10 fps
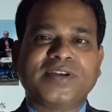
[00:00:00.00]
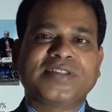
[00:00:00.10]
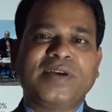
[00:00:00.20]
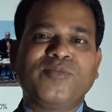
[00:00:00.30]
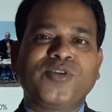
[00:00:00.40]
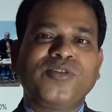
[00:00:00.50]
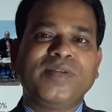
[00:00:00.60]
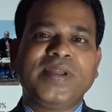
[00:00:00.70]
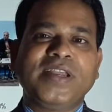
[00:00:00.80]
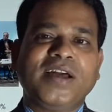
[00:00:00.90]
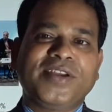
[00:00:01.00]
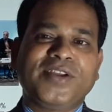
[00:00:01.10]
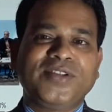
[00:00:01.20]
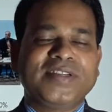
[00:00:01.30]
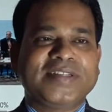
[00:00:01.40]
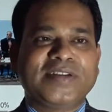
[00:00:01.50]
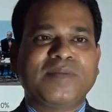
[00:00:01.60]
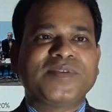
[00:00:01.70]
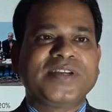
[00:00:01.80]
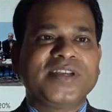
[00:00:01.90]
Someone will be this
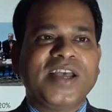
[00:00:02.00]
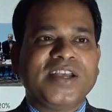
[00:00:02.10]
adapting